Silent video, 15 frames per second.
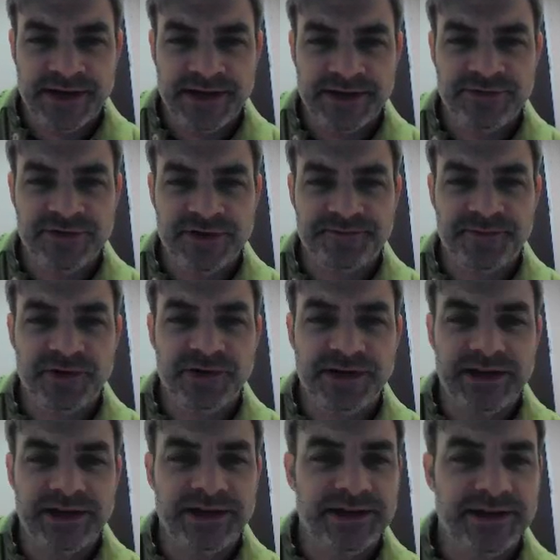and you can
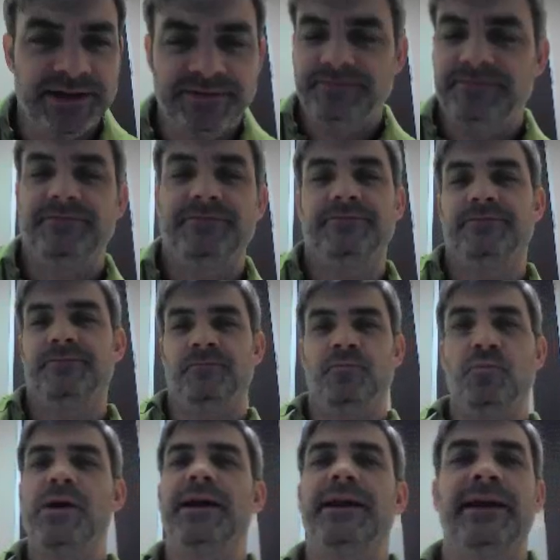put in
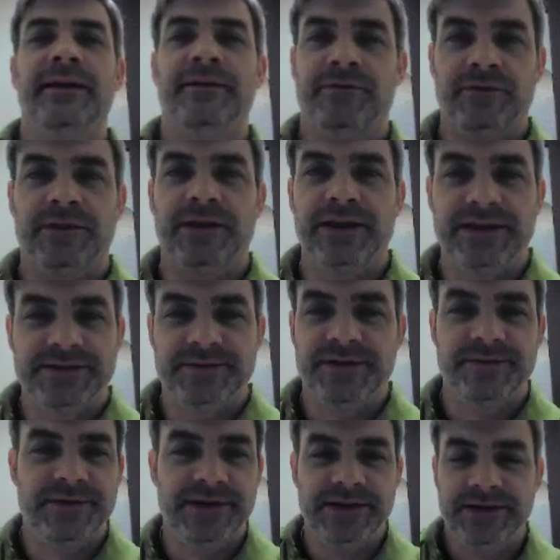whatever the case may
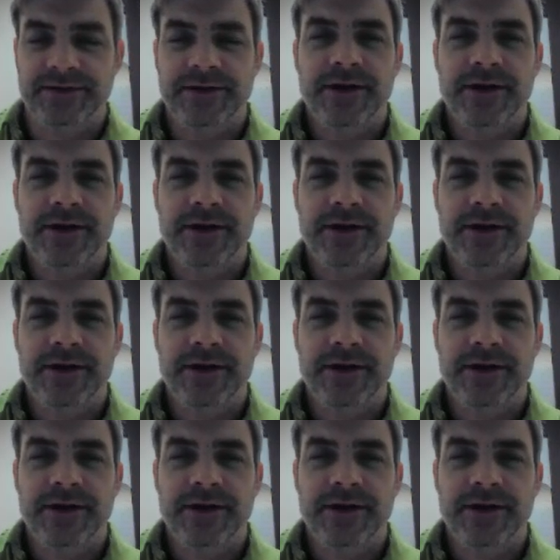be,